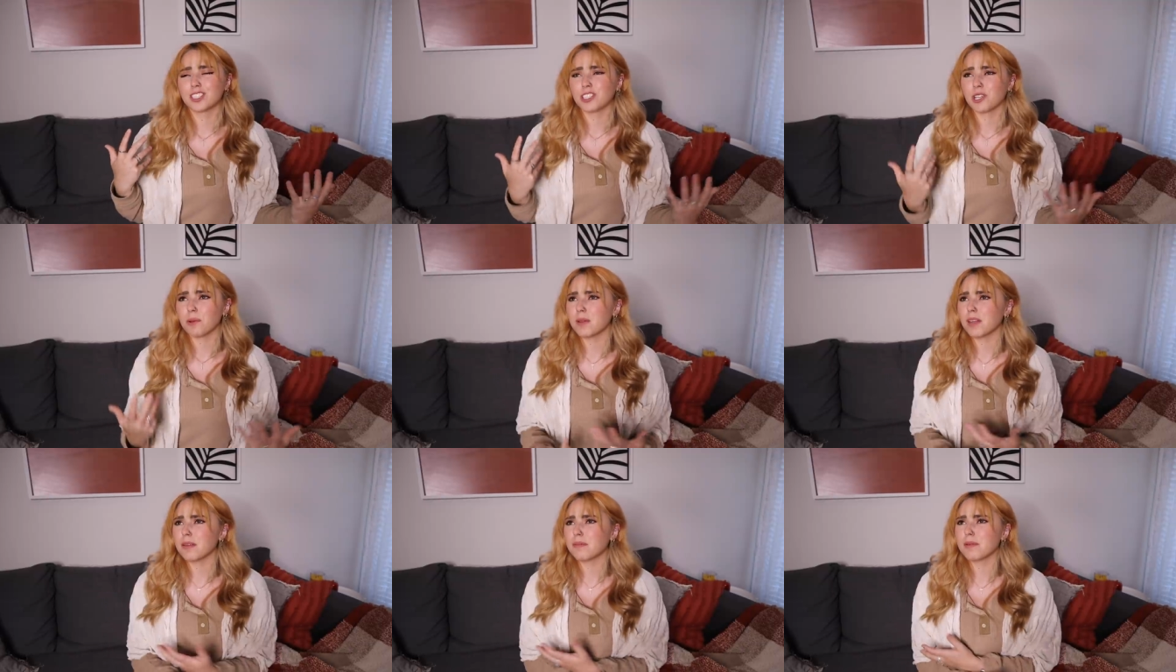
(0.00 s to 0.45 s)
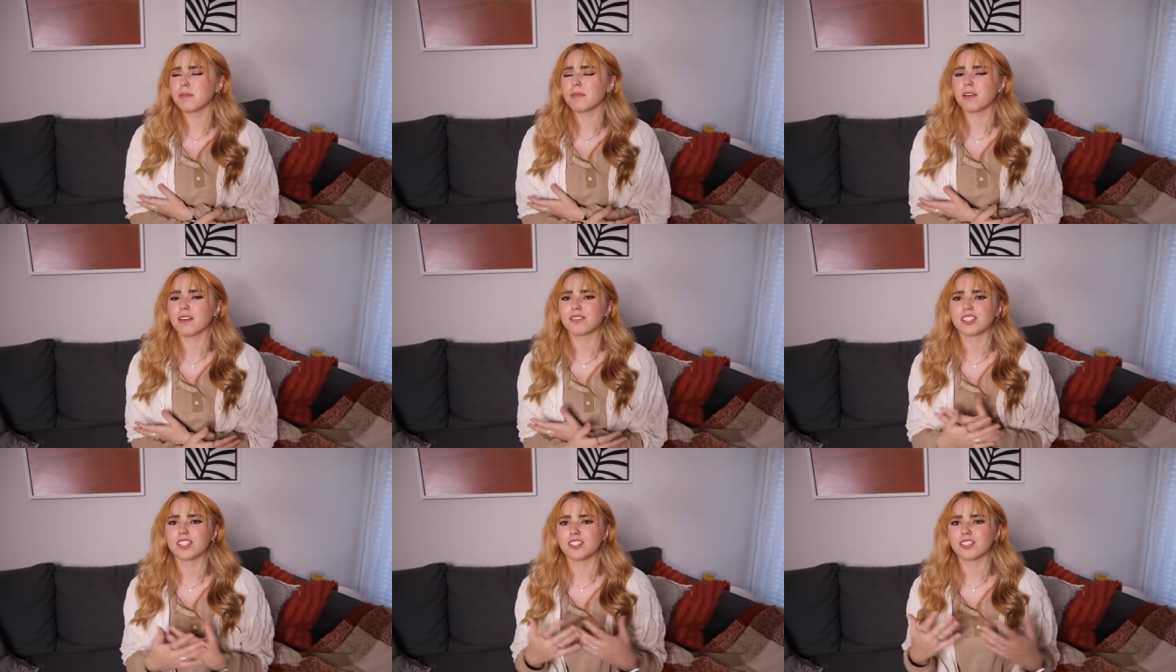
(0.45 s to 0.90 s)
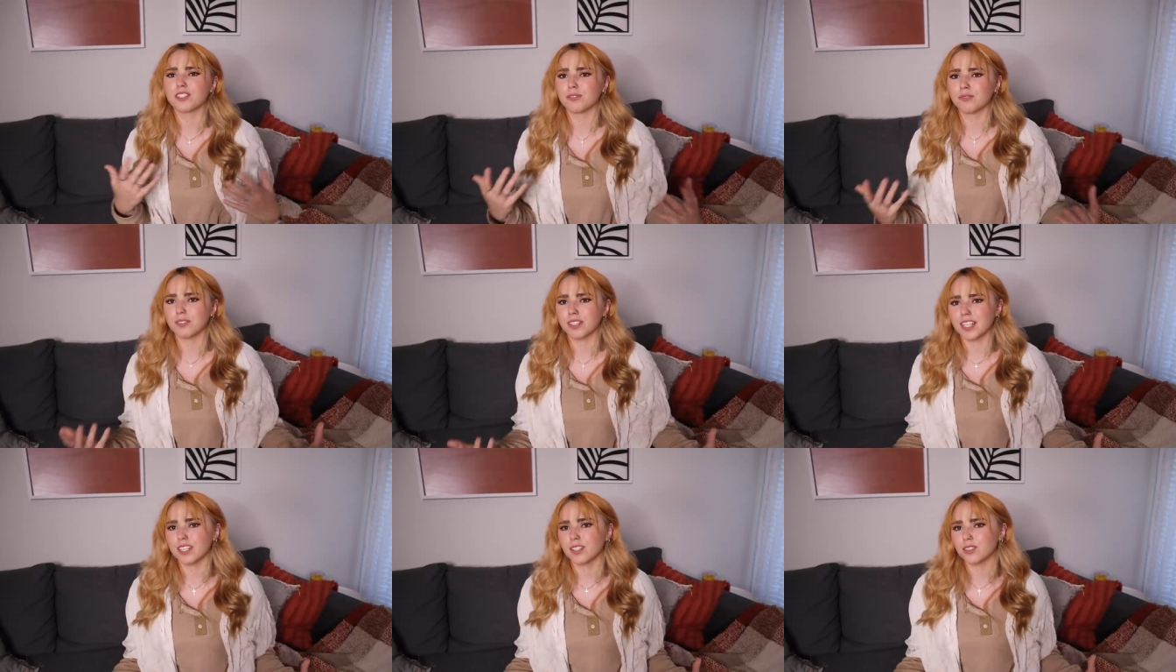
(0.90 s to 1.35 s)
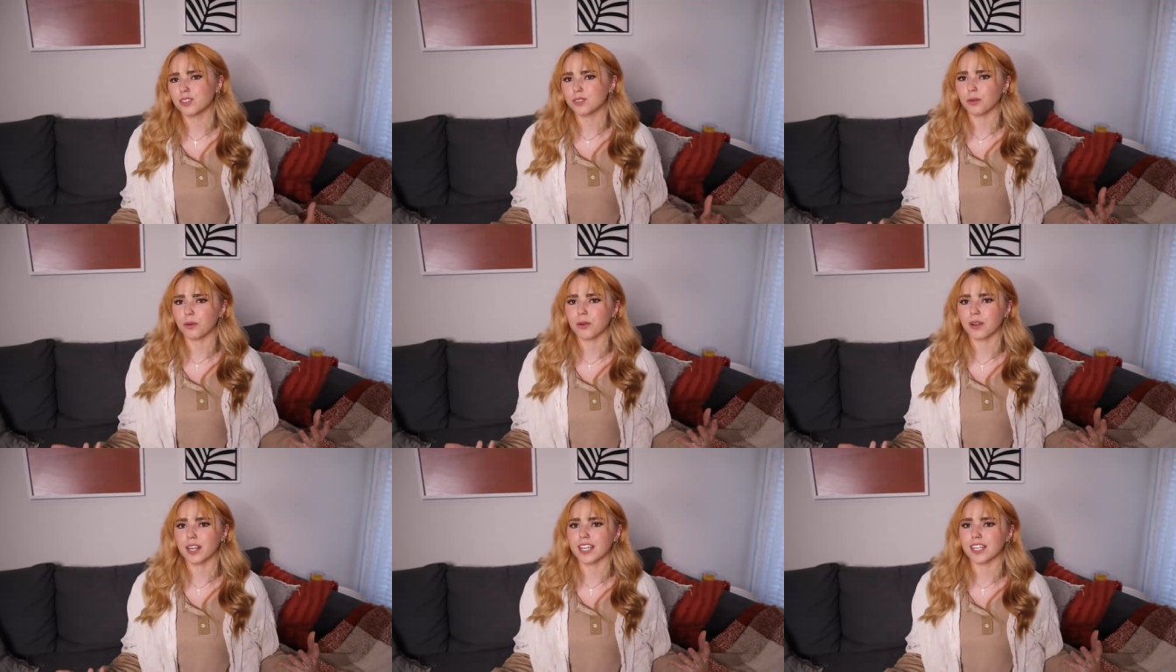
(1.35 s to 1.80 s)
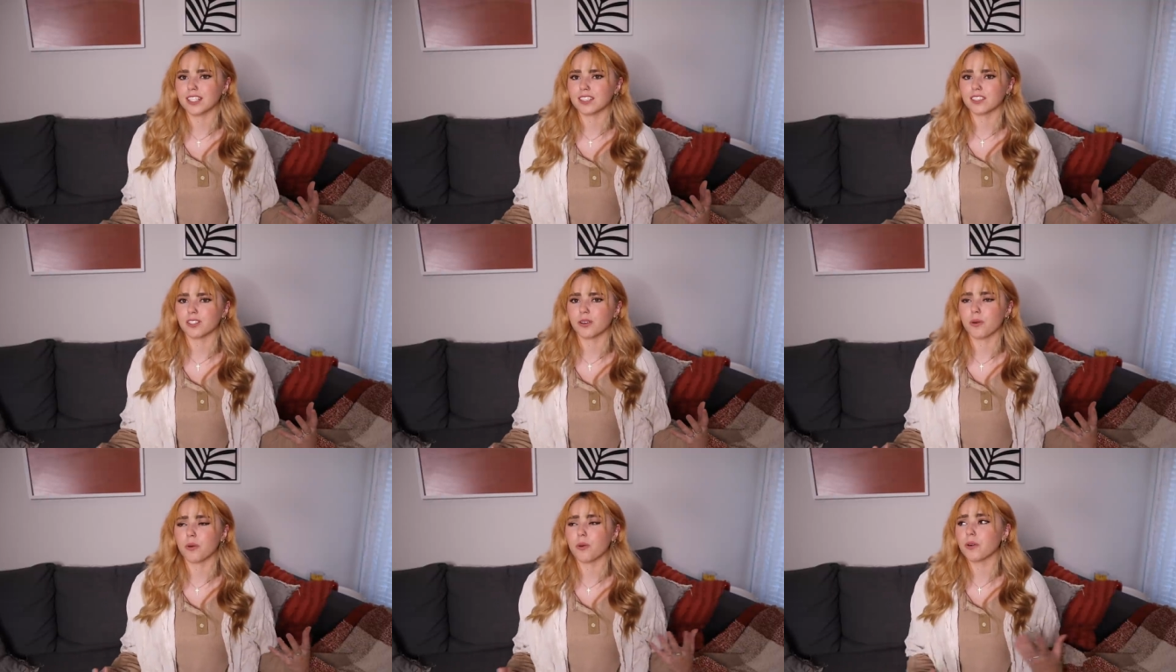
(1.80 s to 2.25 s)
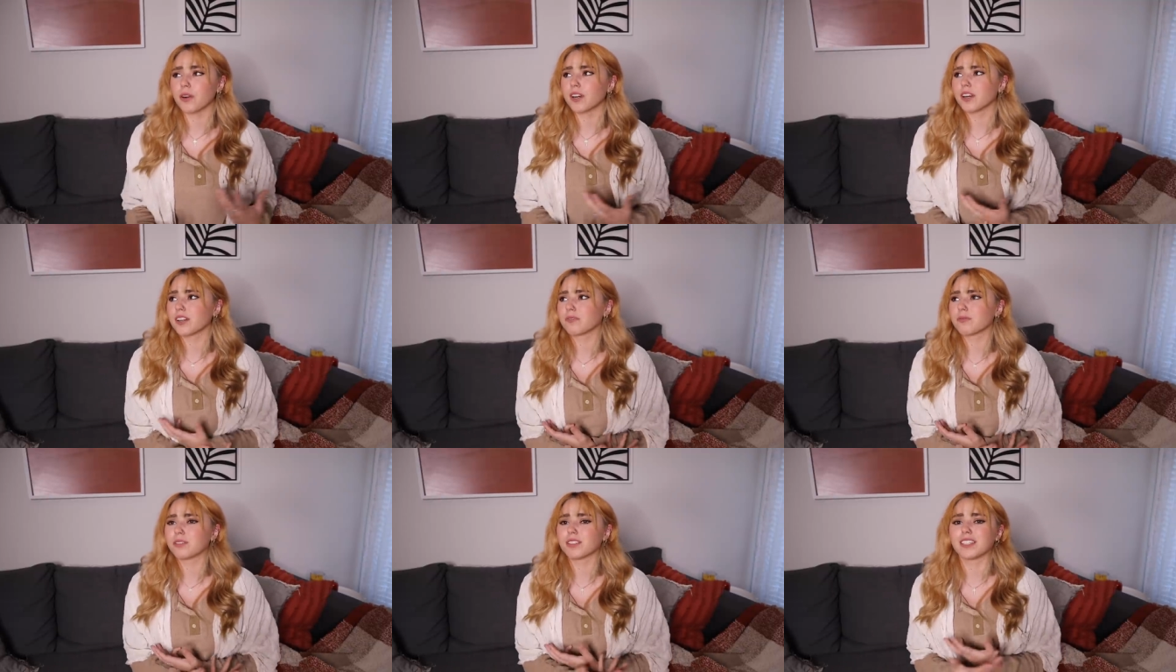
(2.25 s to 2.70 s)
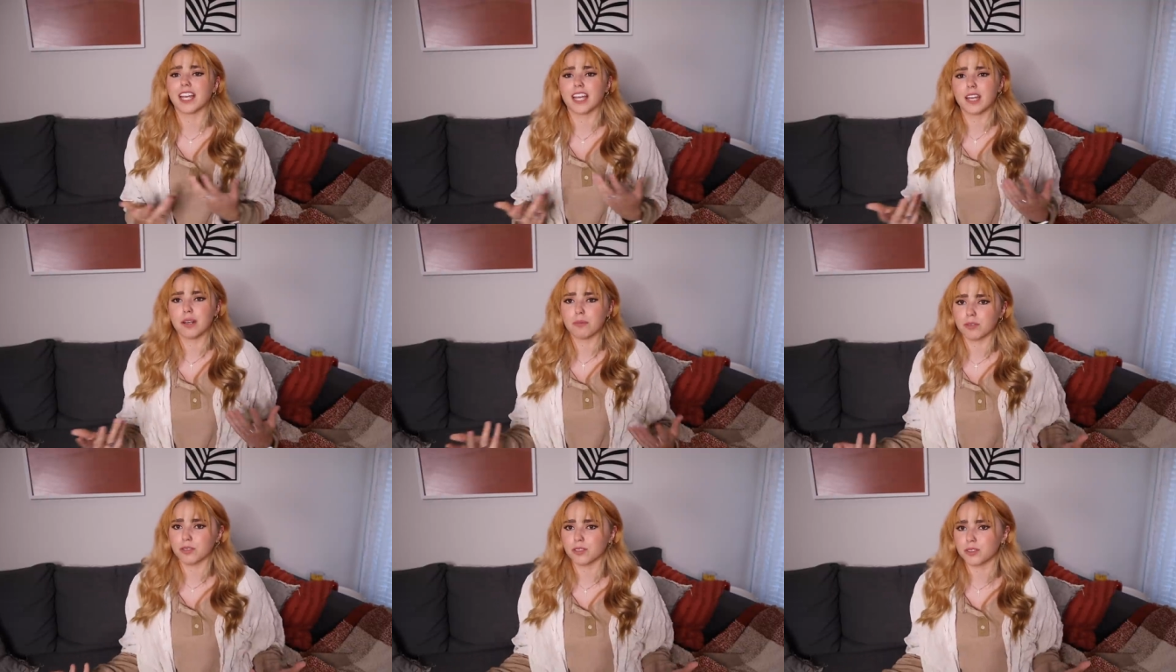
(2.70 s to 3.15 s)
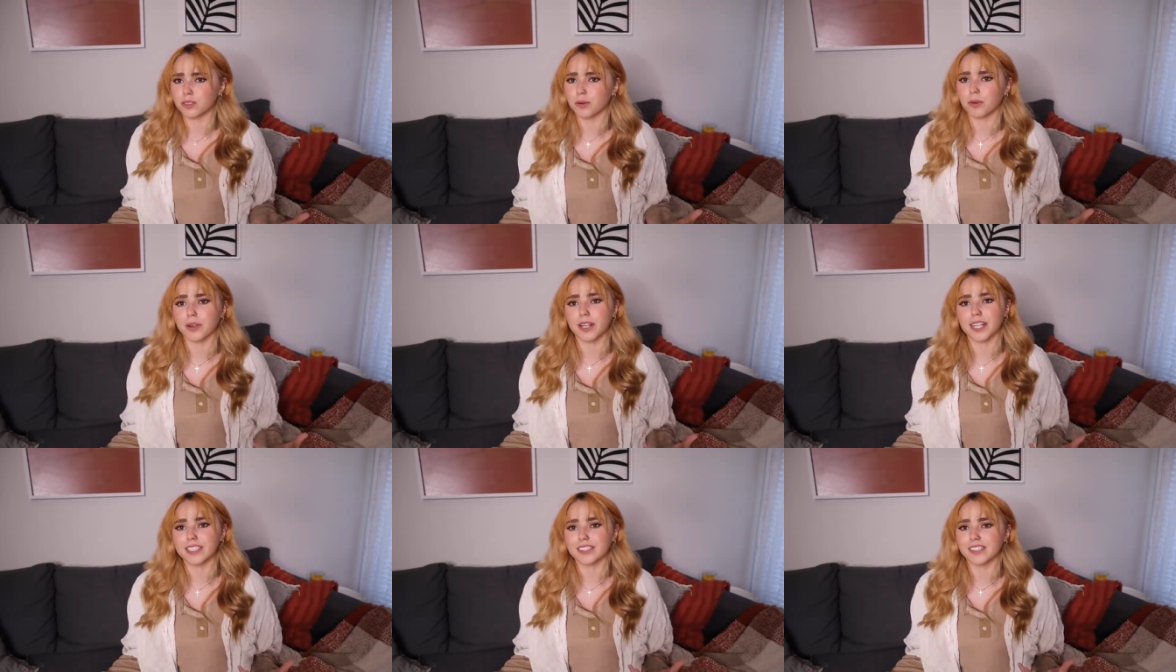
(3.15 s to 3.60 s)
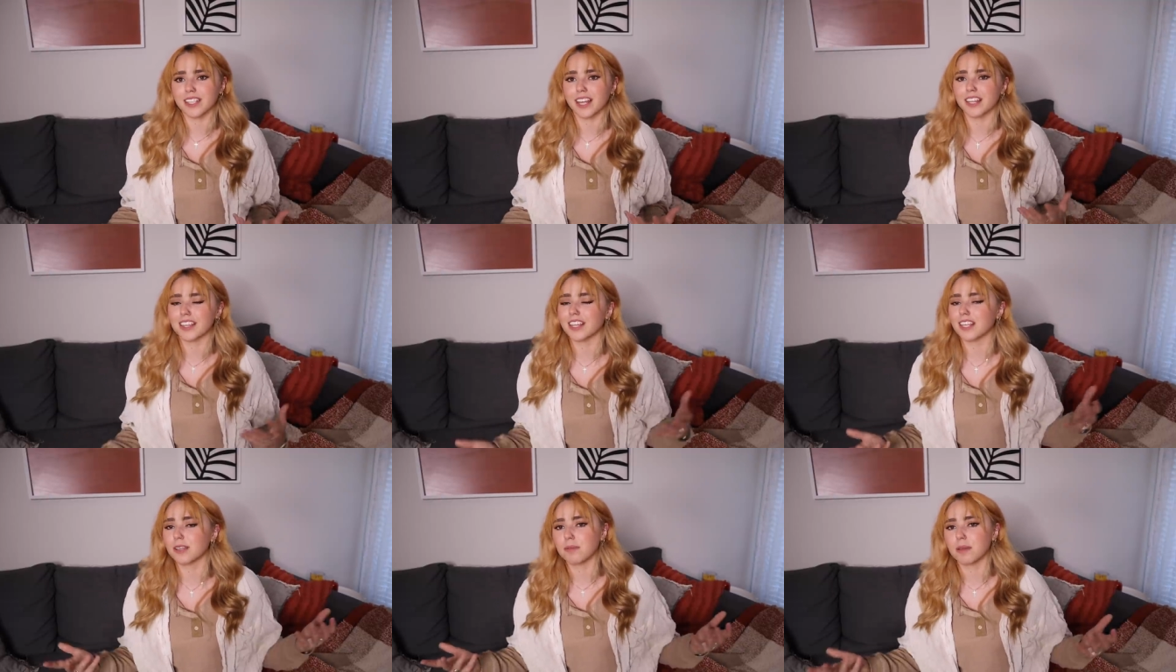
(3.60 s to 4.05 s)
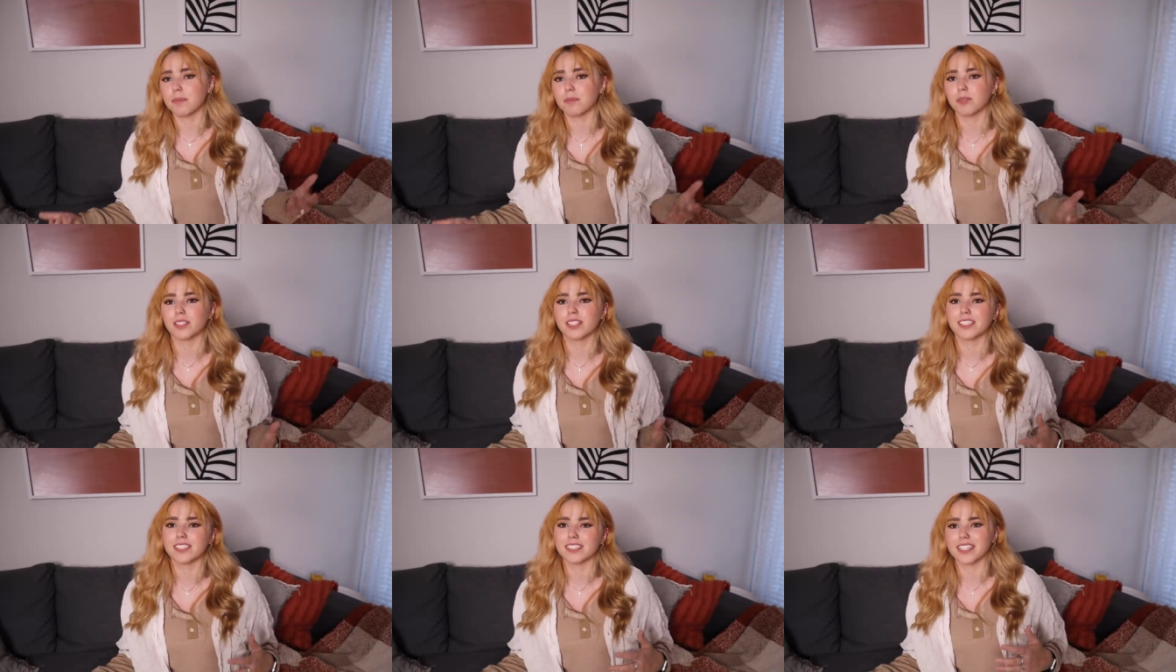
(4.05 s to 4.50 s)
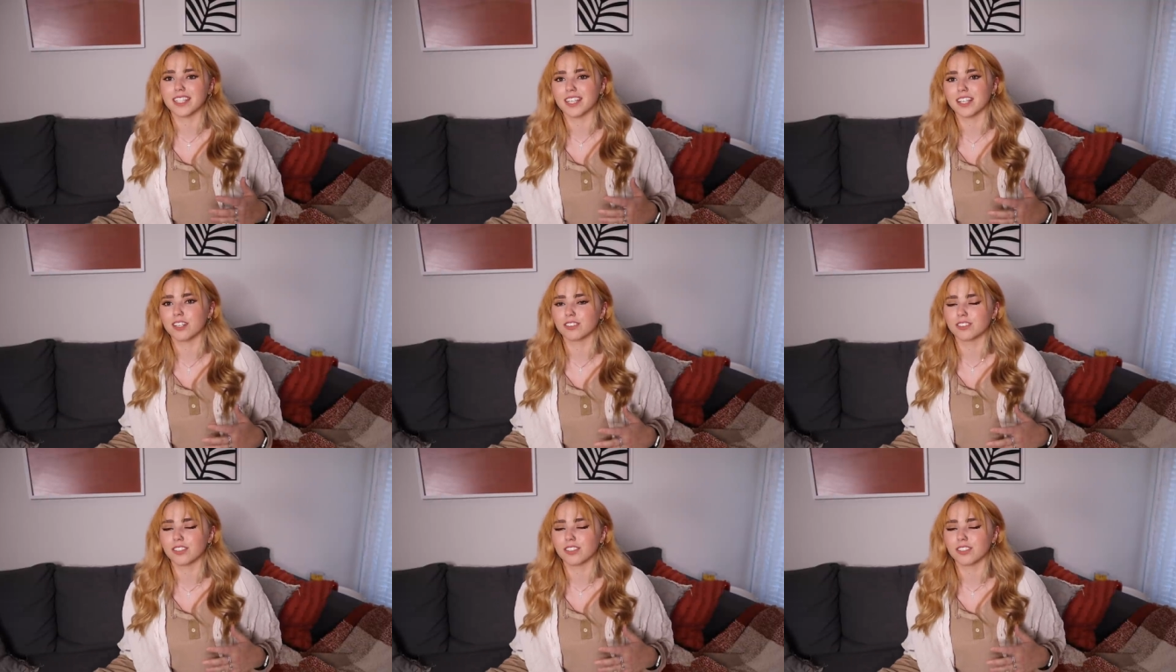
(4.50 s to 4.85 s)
so many people have such unique stories or relatable stories that I think people need to hear.